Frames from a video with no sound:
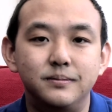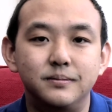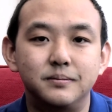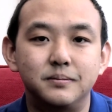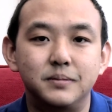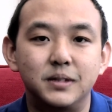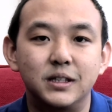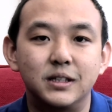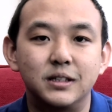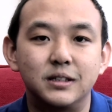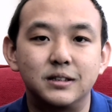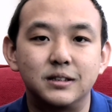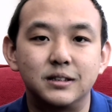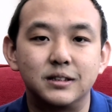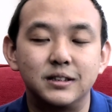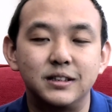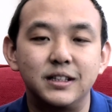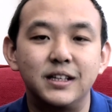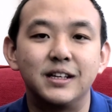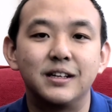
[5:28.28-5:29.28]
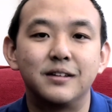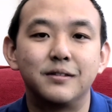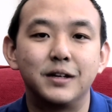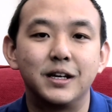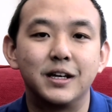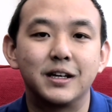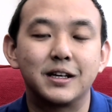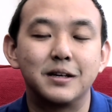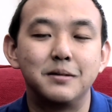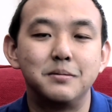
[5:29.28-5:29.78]
But yeah, when
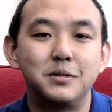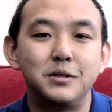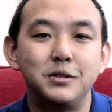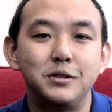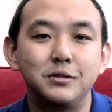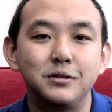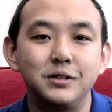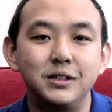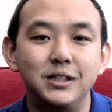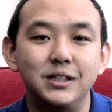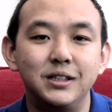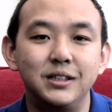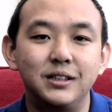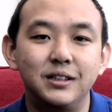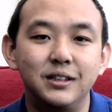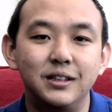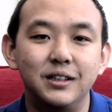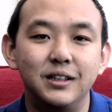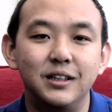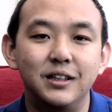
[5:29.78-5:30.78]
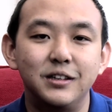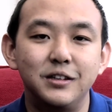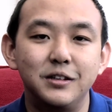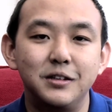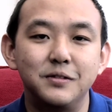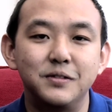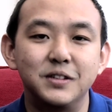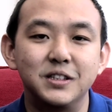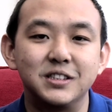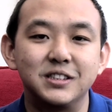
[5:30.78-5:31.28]
I came to
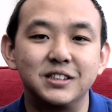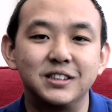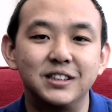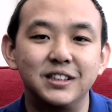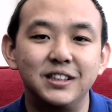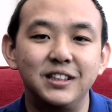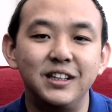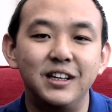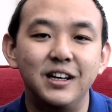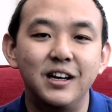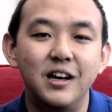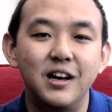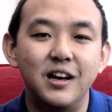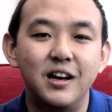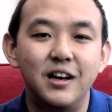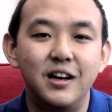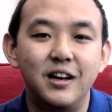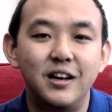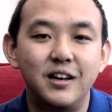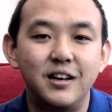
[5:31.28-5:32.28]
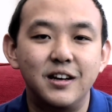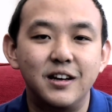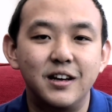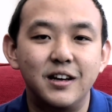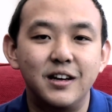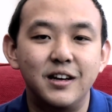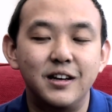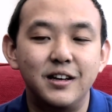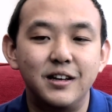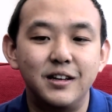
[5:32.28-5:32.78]
university,
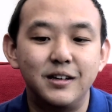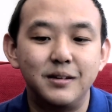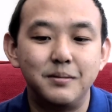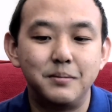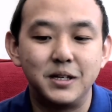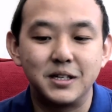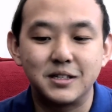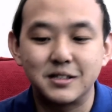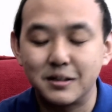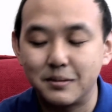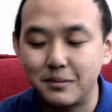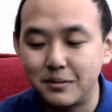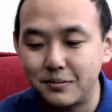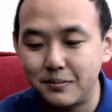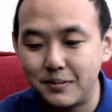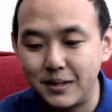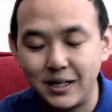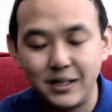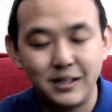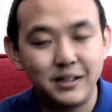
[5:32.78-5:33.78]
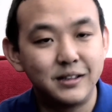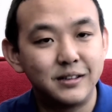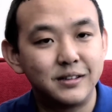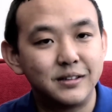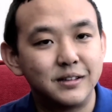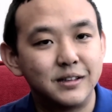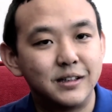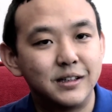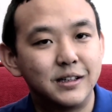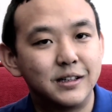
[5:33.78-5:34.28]
met some of my
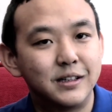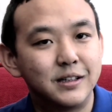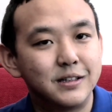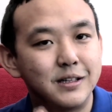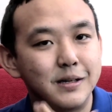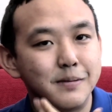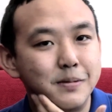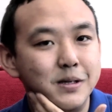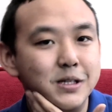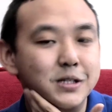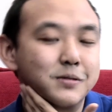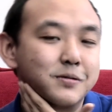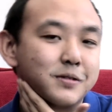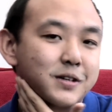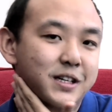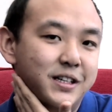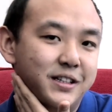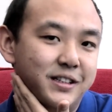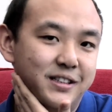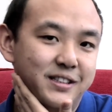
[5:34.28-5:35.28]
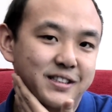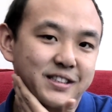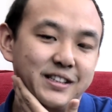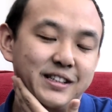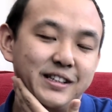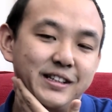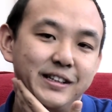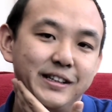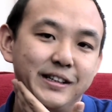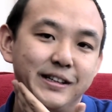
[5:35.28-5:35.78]
Nepalese friends.
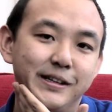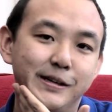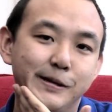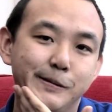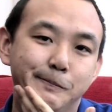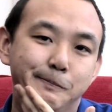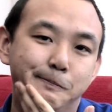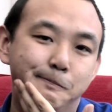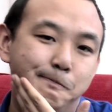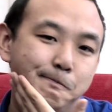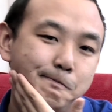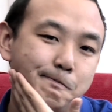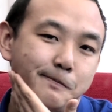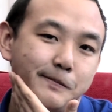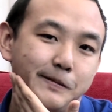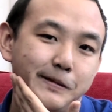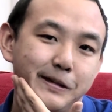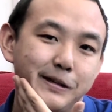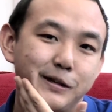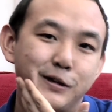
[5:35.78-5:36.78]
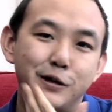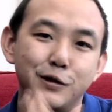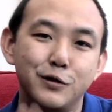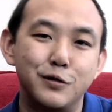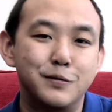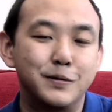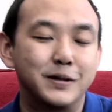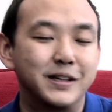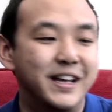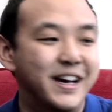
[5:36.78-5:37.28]
Got
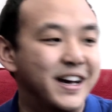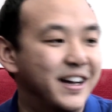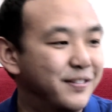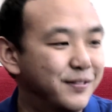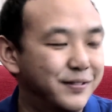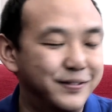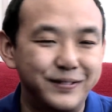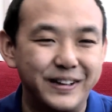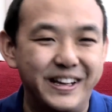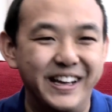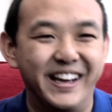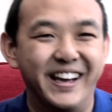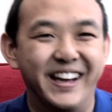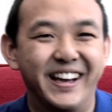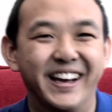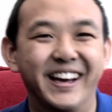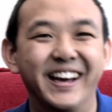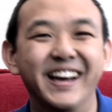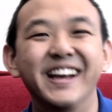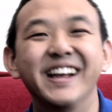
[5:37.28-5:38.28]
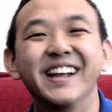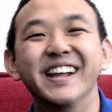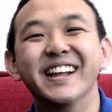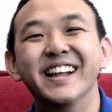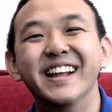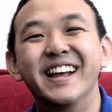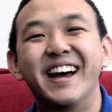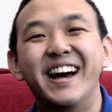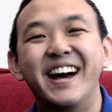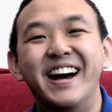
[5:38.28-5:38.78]
over that.
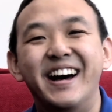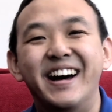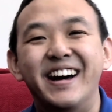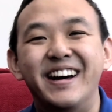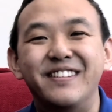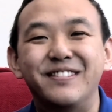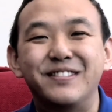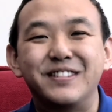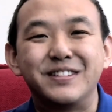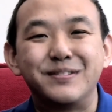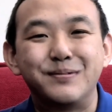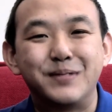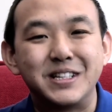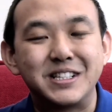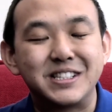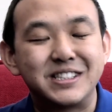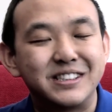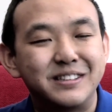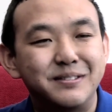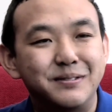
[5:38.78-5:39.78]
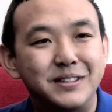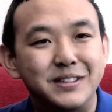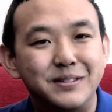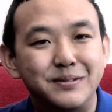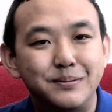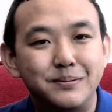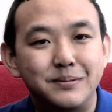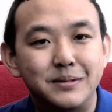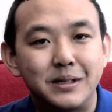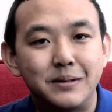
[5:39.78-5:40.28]
I'm
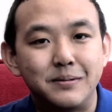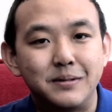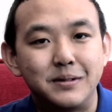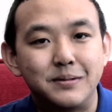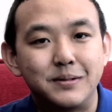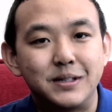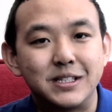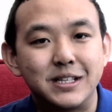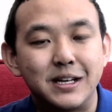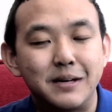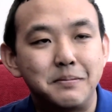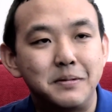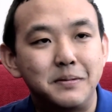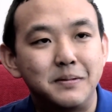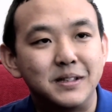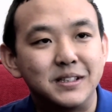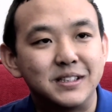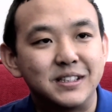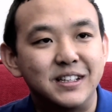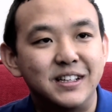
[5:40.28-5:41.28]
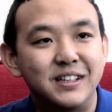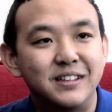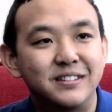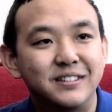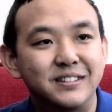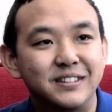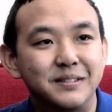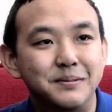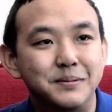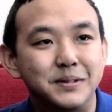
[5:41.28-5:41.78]
in a much happy place now
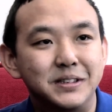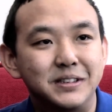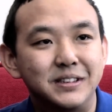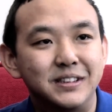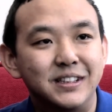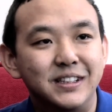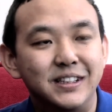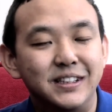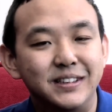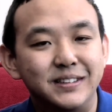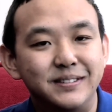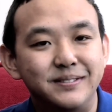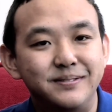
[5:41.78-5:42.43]
compared to that.